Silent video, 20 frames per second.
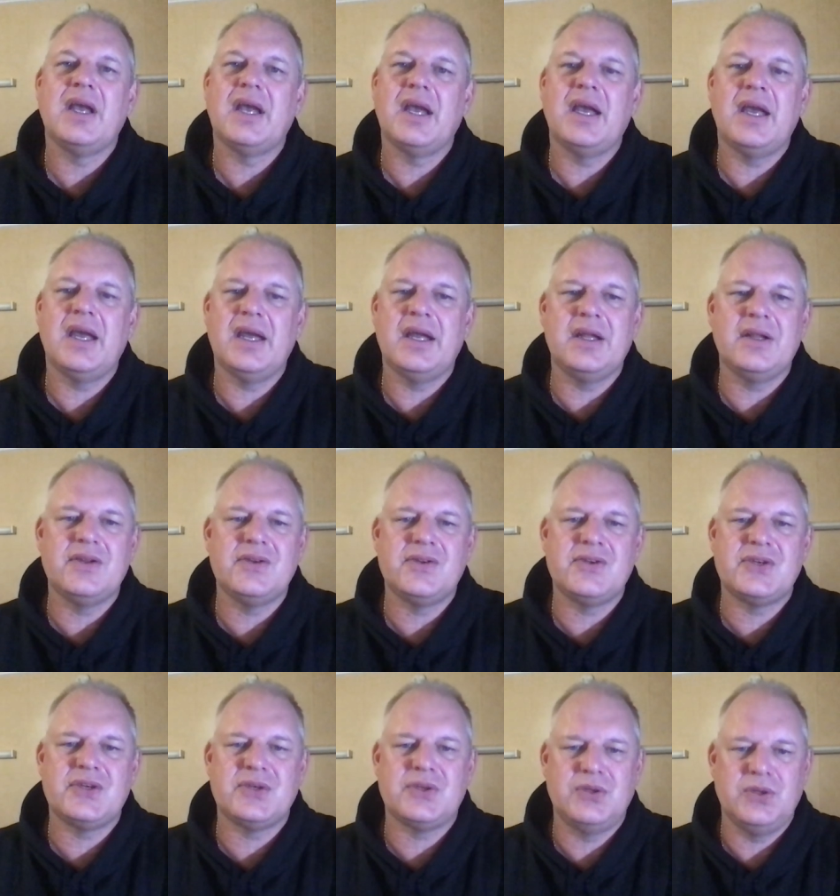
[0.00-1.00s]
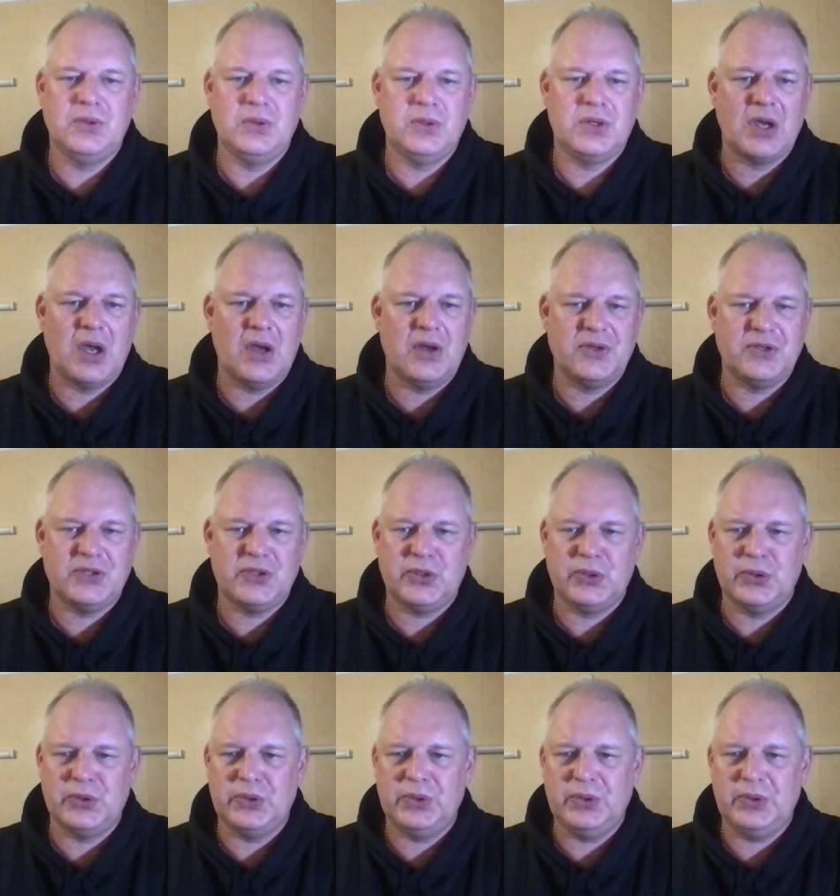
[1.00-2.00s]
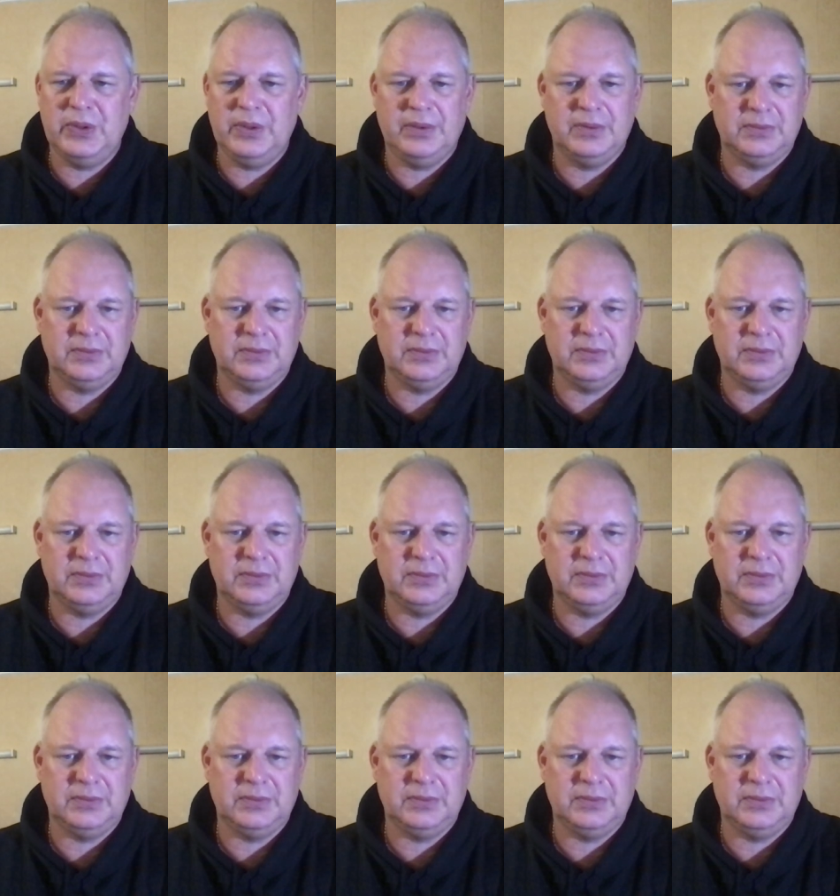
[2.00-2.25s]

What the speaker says: and you go to.